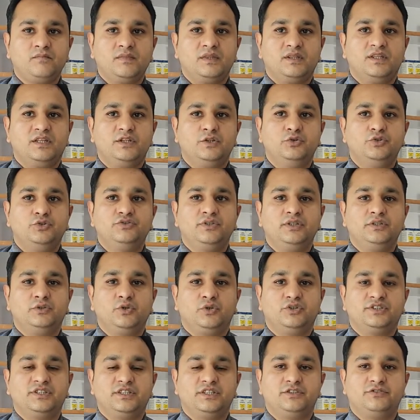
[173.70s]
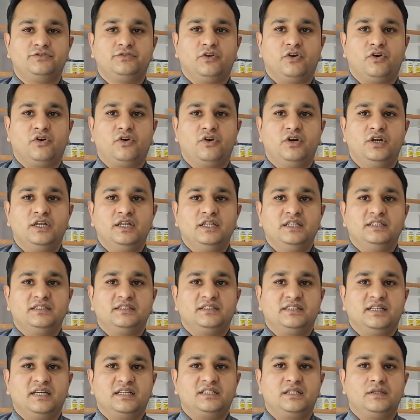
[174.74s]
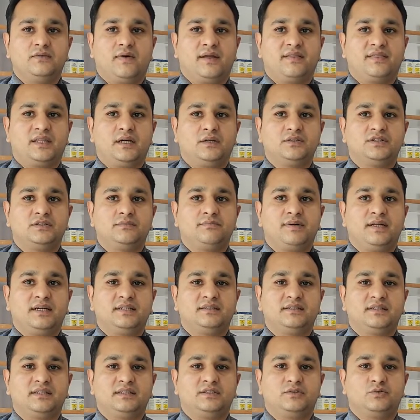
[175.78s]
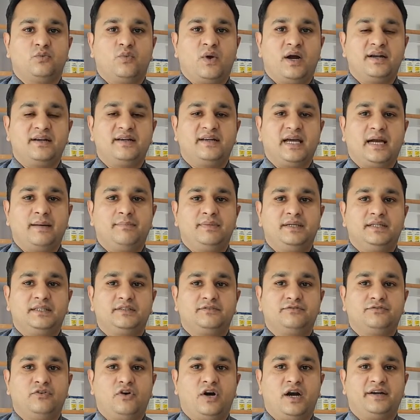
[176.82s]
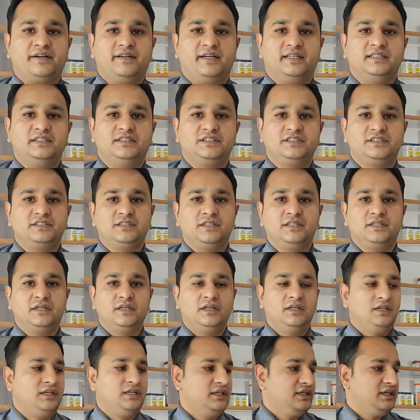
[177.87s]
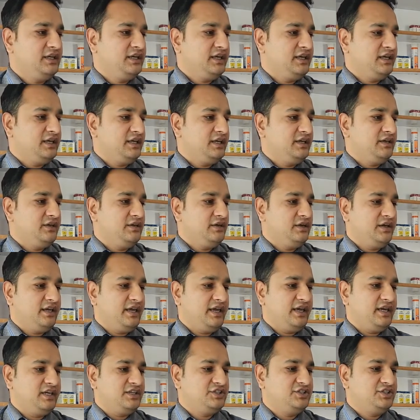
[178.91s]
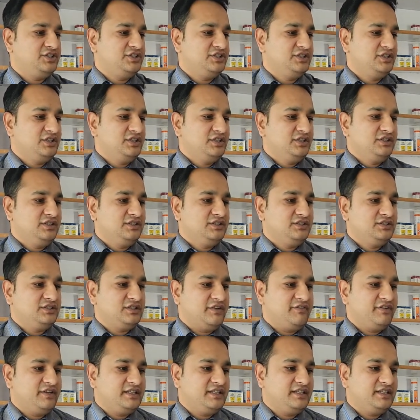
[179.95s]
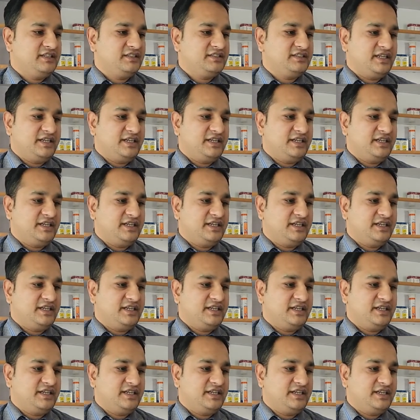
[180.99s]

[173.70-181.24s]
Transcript: The usual dosage for CAC 1000 plus is one tablet for adults age 7 years